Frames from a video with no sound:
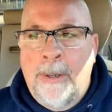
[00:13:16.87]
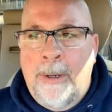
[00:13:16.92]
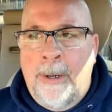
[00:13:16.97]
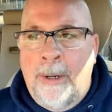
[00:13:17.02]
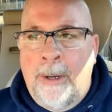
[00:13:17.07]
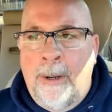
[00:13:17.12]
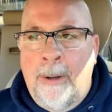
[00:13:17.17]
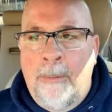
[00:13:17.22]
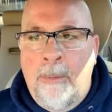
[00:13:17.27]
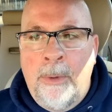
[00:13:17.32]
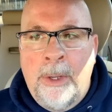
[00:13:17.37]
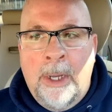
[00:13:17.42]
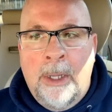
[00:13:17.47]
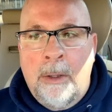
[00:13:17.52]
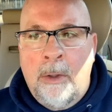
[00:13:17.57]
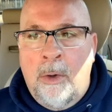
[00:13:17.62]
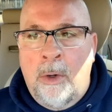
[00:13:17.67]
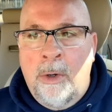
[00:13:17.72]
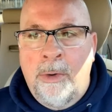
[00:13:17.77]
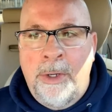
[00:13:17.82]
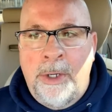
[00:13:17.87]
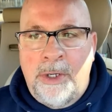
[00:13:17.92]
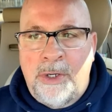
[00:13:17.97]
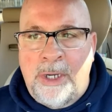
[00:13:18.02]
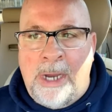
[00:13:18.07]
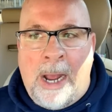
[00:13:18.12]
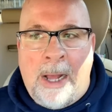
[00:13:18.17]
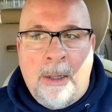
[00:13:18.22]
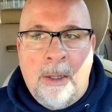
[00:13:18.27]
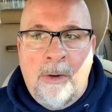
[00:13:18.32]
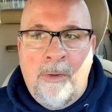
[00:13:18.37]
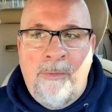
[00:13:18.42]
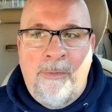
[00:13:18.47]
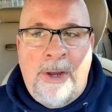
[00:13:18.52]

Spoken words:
We got Lori Shallow